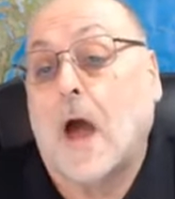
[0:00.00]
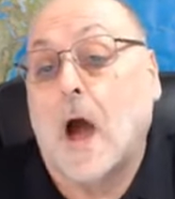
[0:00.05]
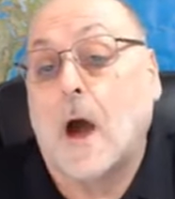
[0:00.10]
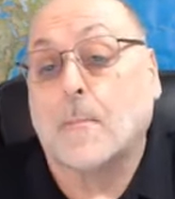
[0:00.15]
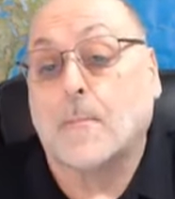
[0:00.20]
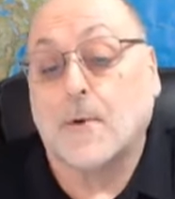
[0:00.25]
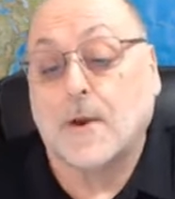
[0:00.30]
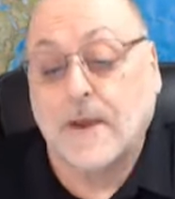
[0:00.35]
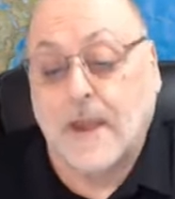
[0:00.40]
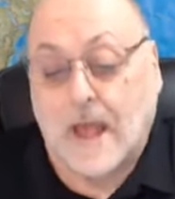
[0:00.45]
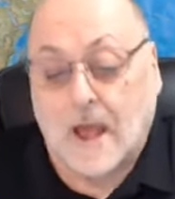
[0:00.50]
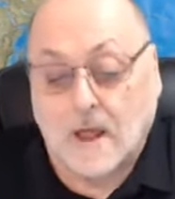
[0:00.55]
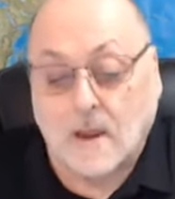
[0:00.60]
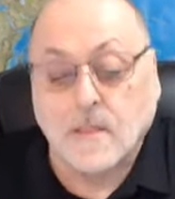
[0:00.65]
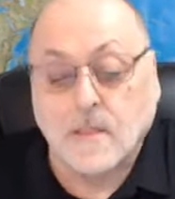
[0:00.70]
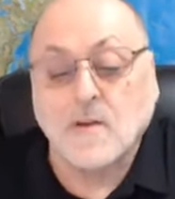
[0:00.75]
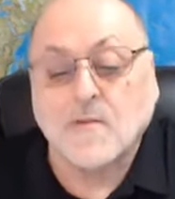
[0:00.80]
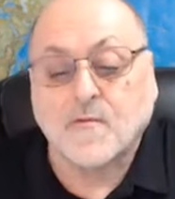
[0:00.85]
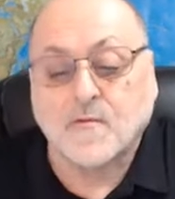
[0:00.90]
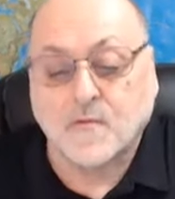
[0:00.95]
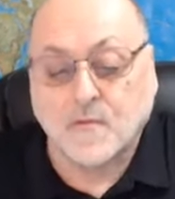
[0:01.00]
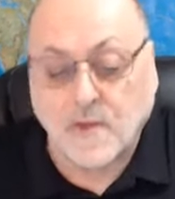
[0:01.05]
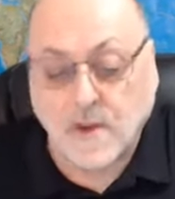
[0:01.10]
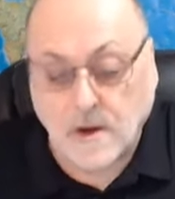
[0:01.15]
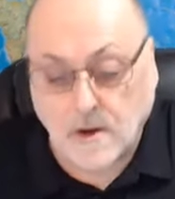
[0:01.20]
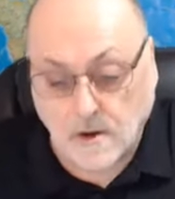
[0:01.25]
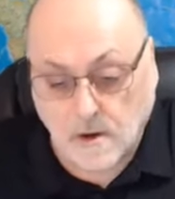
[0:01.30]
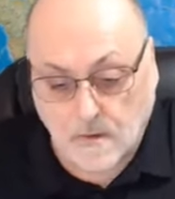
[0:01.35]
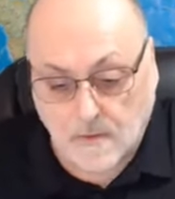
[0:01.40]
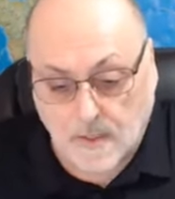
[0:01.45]
operate out of the
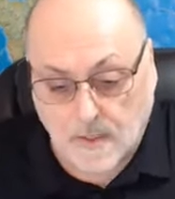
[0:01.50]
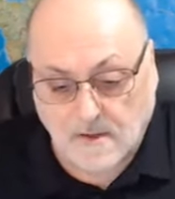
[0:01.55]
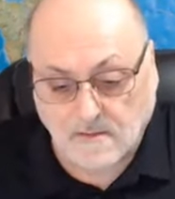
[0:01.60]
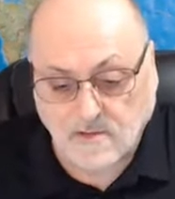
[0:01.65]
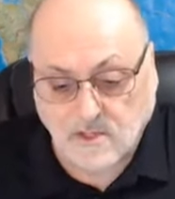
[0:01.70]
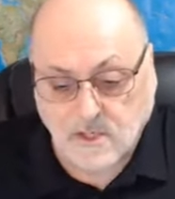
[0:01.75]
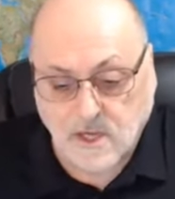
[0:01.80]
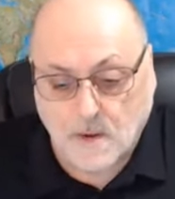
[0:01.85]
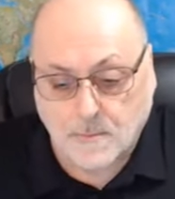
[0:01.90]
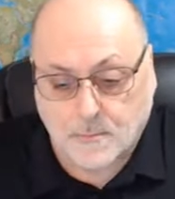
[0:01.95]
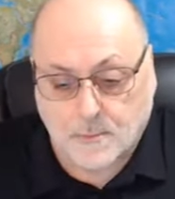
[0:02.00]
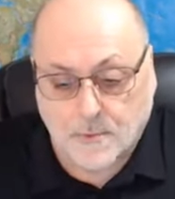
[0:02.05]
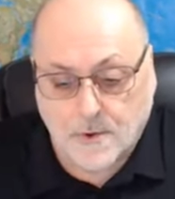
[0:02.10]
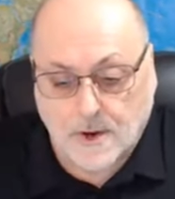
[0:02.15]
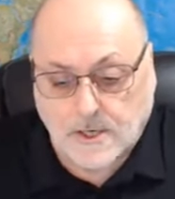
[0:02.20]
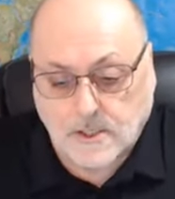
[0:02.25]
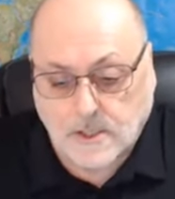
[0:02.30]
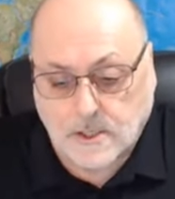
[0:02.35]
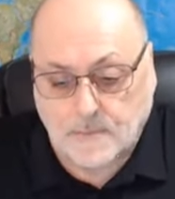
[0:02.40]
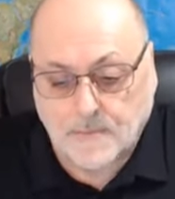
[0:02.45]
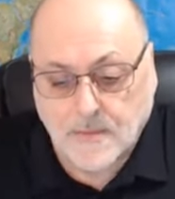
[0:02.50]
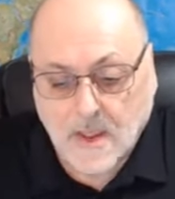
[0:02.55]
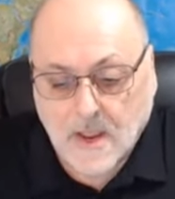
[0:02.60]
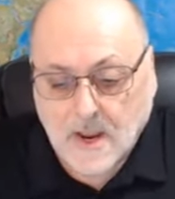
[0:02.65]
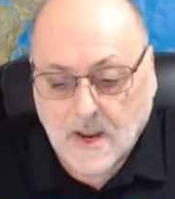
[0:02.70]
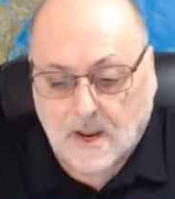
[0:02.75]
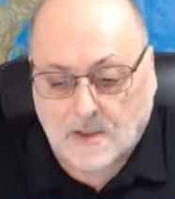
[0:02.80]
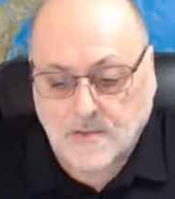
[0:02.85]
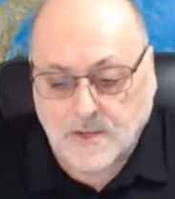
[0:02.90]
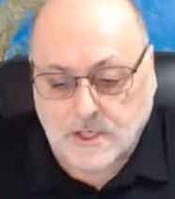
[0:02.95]
fear of separation.
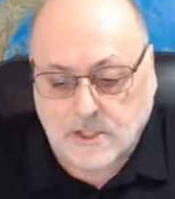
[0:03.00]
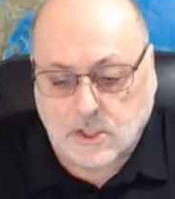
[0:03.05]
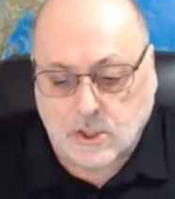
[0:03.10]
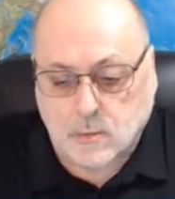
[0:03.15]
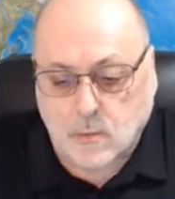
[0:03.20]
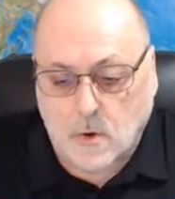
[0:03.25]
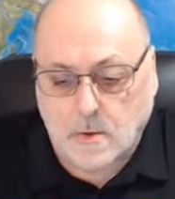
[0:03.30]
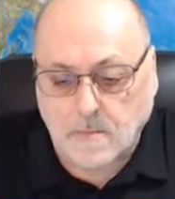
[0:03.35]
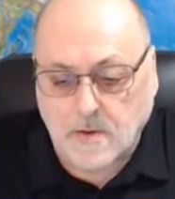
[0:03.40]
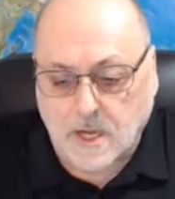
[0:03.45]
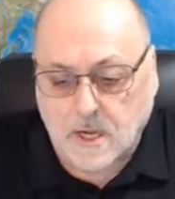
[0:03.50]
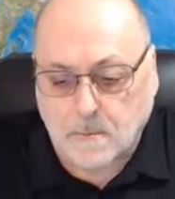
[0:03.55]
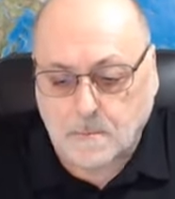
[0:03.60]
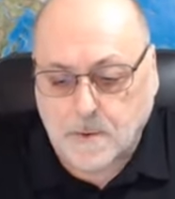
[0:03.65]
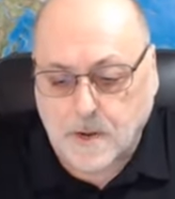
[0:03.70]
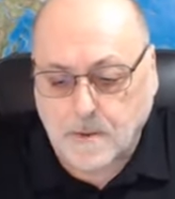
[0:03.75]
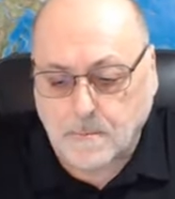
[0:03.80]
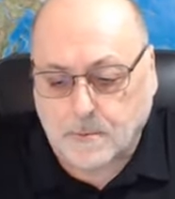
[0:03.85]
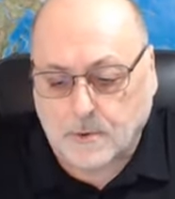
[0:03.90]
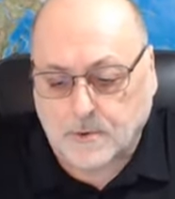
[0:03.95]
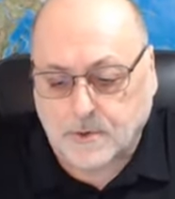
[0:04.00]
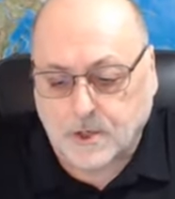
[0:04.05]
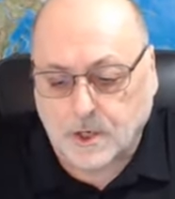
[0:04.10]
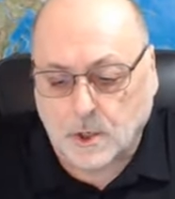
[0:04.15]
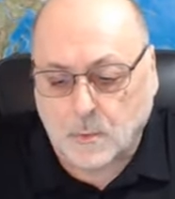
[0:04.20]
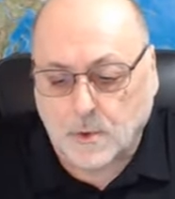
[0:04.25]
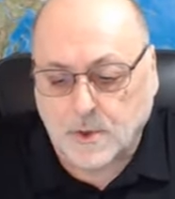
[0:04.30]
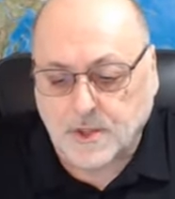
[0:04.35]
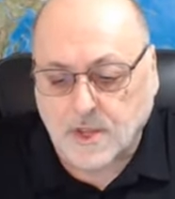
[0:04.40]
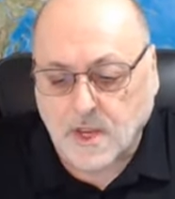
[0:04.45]
And this is where many people
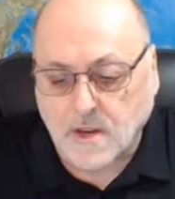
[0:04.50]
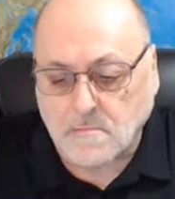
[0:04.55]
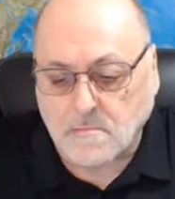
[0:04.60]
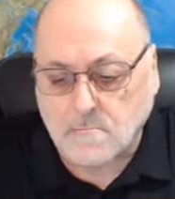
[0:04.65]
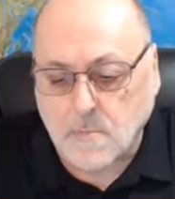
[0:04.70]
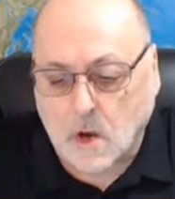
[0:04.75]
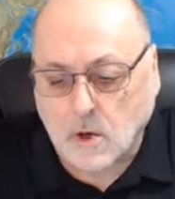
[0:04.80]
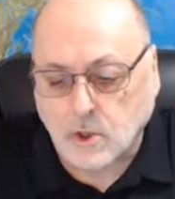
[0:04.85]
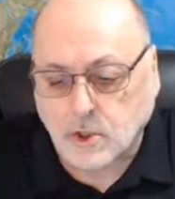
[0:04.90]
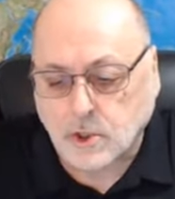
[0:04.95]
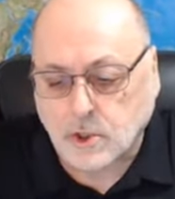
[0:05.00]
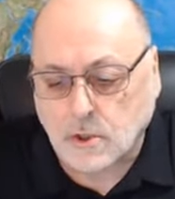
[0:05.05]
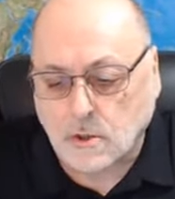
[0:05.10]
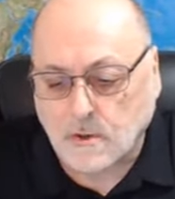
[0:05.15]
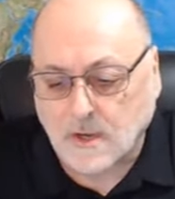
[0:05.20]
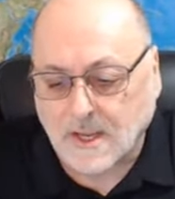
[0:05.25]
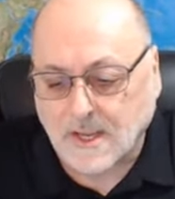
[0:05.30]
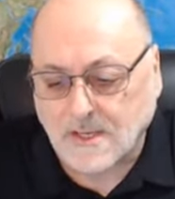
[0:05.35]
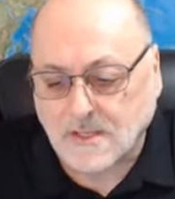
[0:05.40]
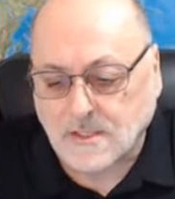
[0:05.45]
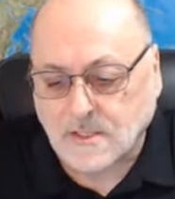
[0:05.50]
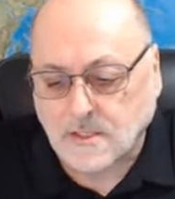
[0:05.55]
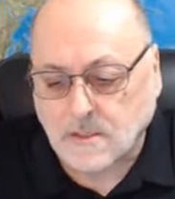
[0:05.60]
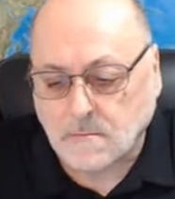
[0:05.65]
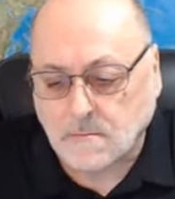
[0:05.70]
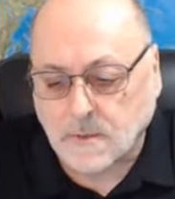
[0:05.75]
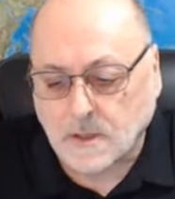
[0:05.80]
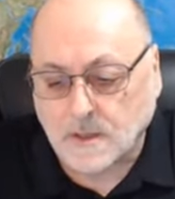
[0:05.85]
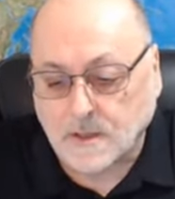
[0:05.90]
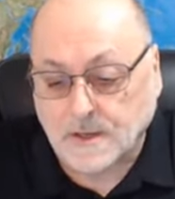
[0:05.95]
deal with emotional
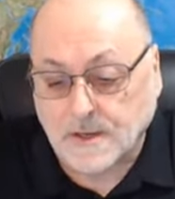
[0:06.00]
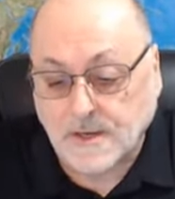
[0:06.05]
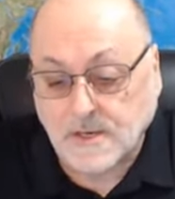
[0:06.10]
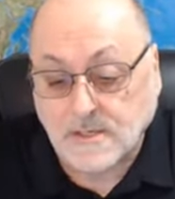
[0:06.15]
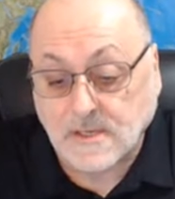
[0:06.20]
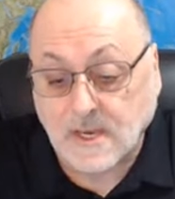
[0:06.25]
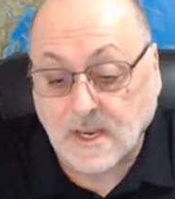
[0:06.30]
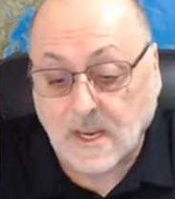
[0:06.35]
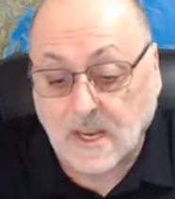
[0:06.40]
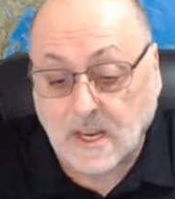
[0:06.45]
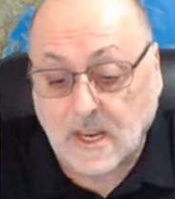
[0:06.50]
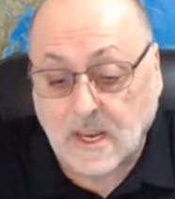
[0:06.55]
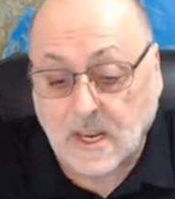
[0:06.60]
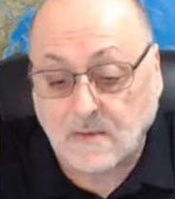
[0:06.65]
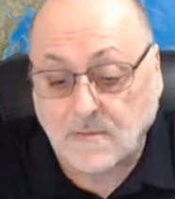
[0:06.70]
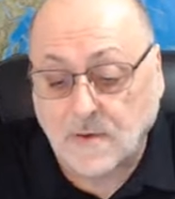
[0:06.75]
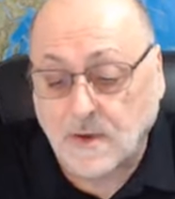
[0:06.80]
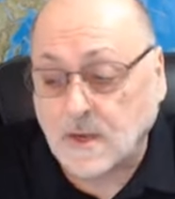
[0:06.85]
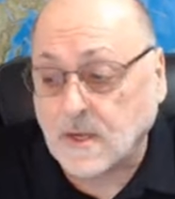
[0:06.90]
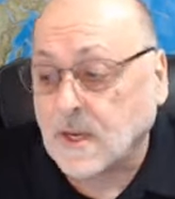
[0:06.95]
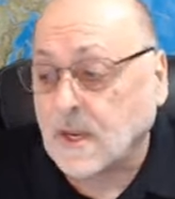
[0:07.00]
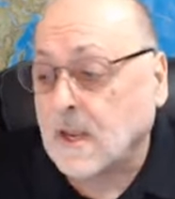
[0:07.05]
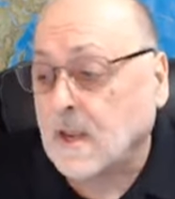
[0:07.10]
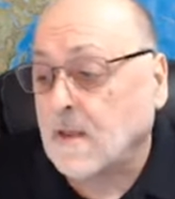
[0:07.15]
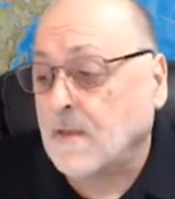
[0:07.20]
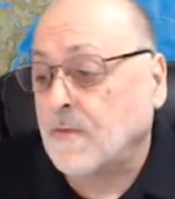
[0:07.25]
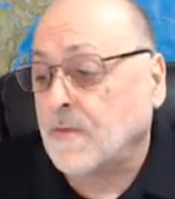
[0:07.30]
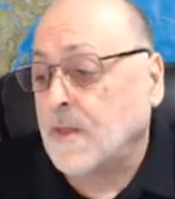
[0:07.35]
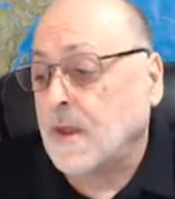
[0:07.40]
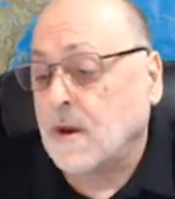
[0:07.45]
instabilities, even
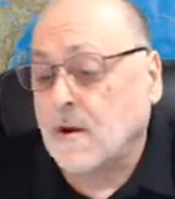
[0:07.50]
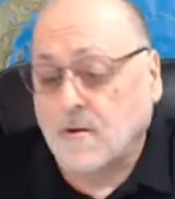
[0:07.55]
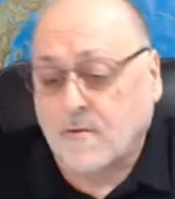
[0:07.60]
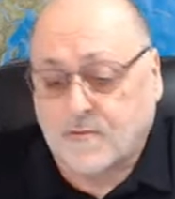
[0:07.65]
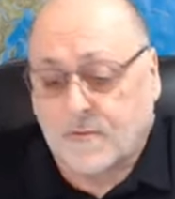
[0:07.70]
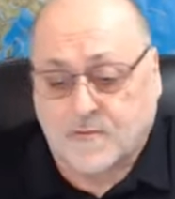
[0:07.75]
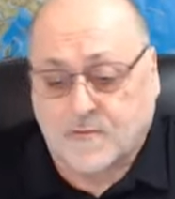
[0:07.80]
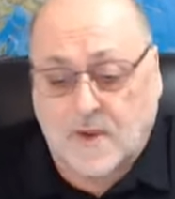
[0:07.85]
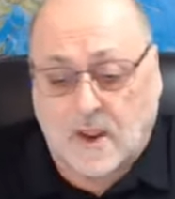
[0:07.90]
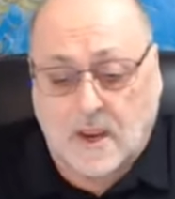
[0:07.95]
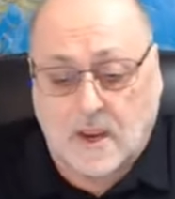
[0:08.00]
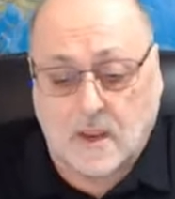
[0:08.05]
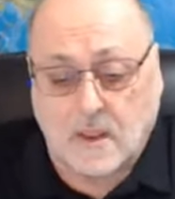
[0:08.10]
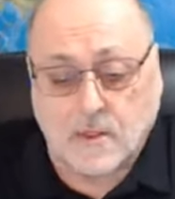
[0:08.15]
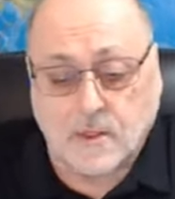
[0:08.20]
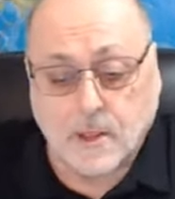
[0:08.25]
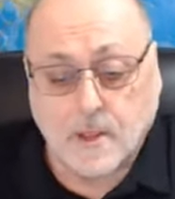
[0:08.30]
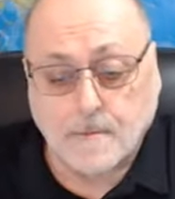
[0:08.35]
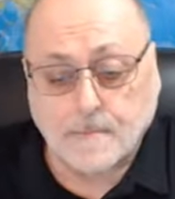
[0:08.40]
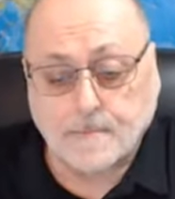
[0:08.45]
in their faith.